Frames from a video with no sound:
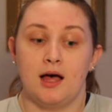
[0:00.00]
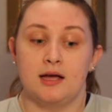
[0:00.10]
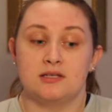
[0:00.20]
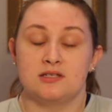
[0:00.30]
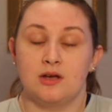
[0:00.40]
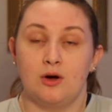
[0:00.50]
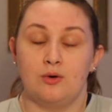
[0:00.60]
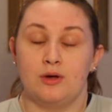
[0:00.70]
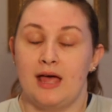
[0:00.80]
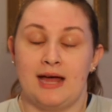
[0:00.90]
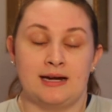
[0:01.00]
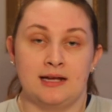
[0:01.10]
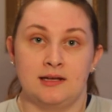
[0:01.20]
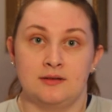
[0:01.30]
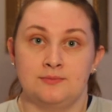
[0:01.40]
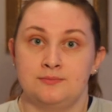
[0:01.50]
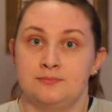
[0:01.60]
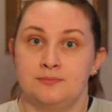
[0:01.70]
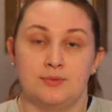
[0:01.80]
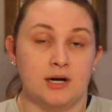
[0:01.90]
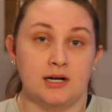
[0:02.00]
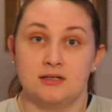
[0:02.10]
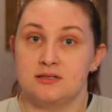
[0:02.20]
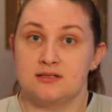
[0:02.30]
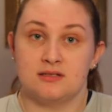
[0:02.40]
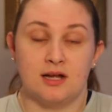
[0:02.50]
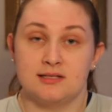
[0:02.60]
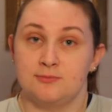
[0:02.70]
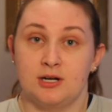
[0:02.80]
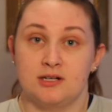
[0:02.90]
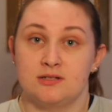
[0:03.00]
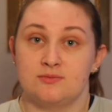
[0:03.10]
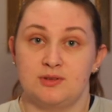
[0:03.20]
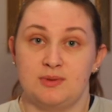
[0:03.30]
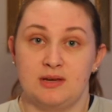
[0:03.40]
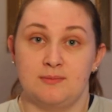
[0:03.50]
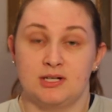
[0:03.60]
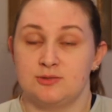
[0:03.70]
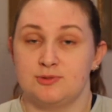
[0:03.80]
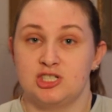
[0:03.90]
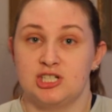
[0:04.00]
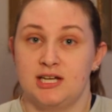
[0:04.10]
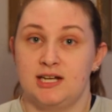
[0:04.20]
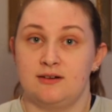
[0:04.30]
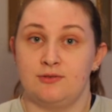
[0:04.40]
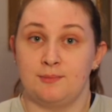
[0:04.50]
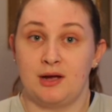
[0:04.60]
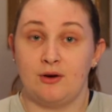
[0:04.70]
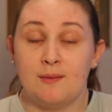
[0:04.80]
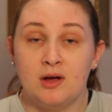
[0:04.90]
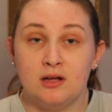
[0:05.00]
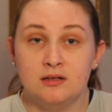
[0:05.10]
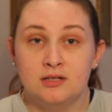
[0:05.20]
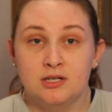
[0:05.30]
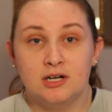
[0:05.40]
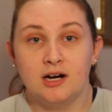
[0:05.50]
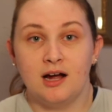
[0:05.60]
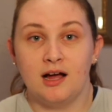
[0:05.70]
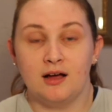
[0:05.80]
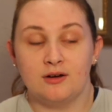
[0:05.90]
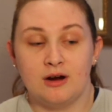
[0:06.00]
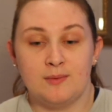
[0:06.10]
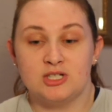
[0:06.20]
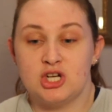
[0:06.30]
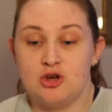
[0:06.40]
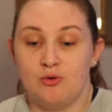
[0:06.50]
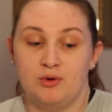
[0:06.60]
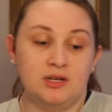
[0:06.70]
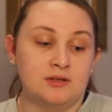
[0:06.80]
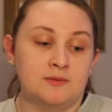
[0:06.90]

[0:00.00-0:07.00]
So any thoughts and prayers would be much appreciated for my grandma, Grandma June.